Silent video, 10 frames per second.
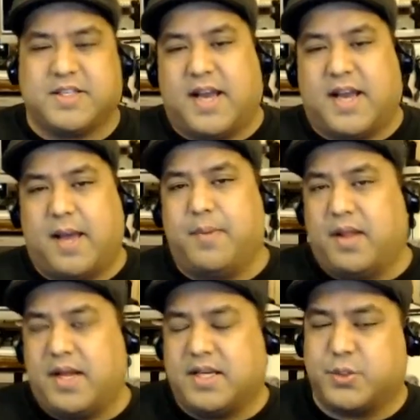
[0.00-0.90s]
that
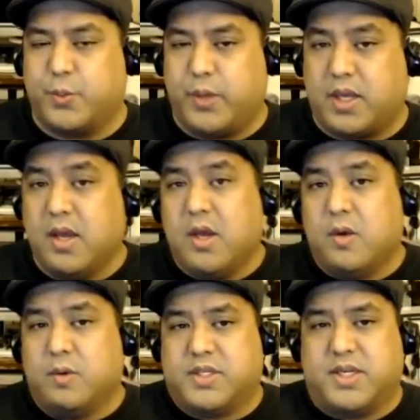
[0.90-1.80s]
happened last week
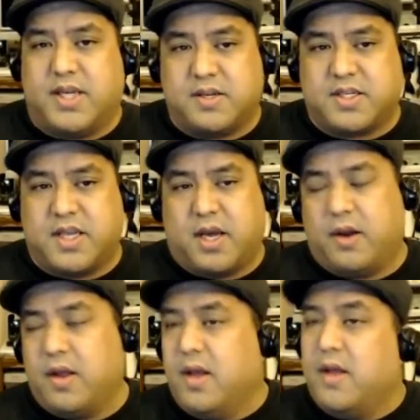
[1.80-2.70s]
was announced out
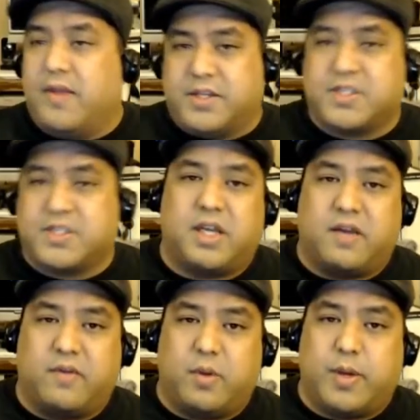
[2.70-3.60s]
that just like
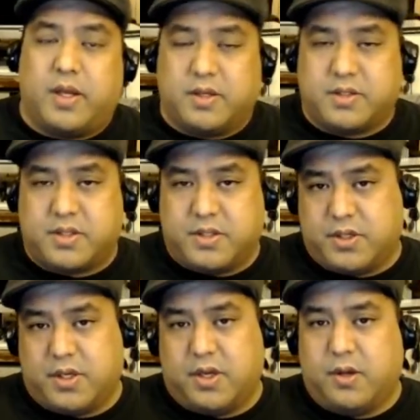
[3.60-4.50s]
everybody else,
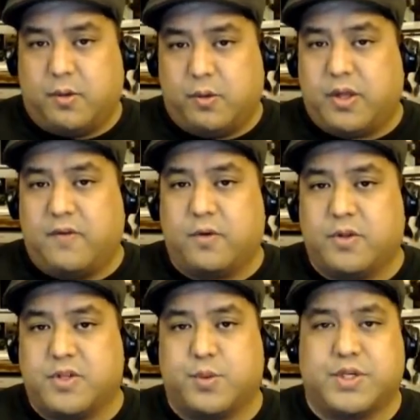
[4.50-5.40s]
it's looking for
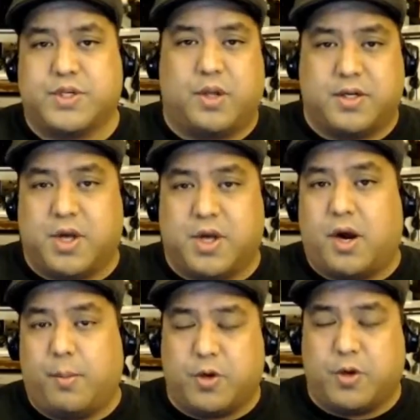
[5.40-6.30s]
the Switch launch
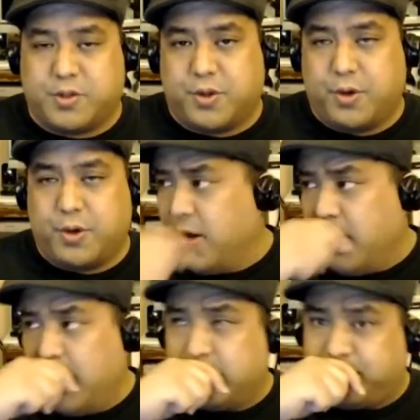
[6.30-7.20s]
on March 3rd.
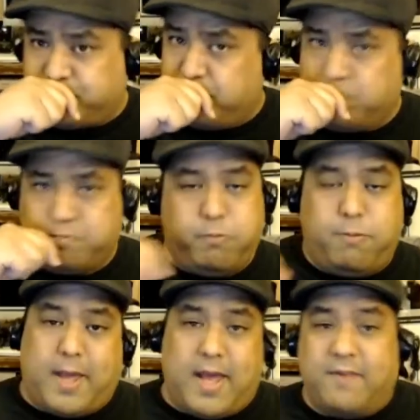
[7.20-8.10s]

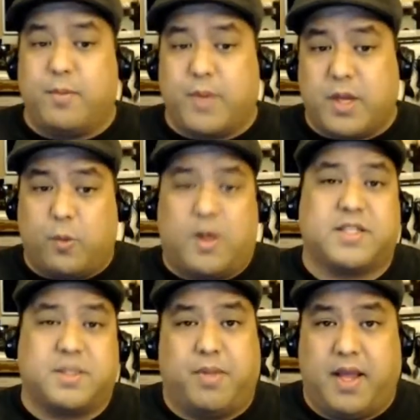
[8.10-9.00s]
Everybody
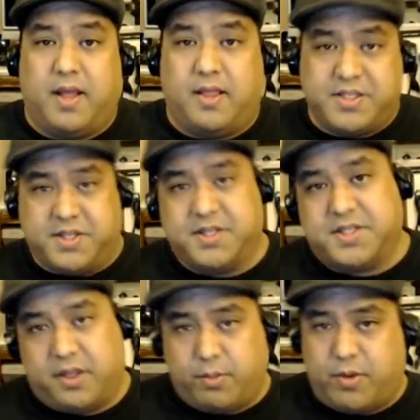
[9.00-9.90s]
wants to play Legend of
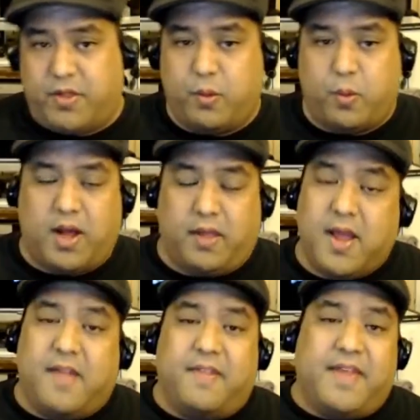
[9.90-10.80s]
Zelda Breath of the Wild.
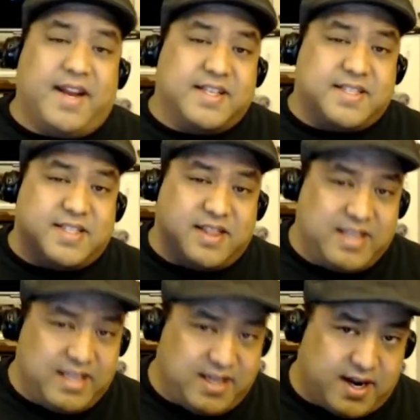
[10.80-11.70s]
That is
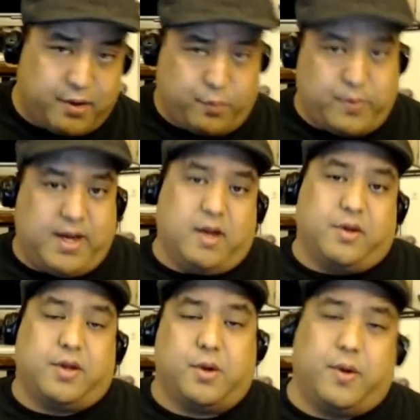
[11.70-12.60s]
the title right
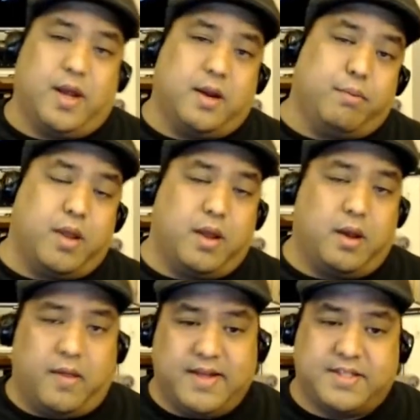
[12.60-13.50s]
now to go ahead and play
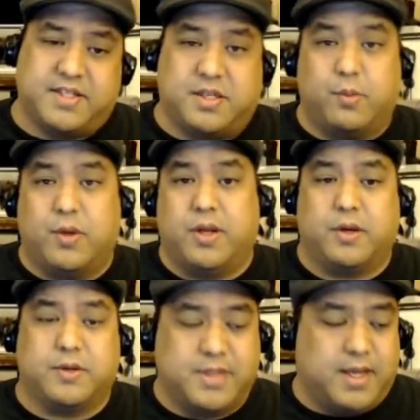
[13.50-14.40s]
on that system when it
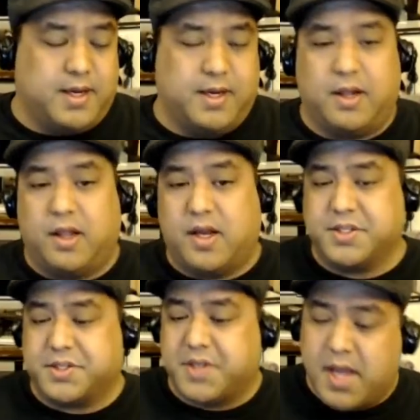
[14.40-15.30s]
goes ahead and it launches.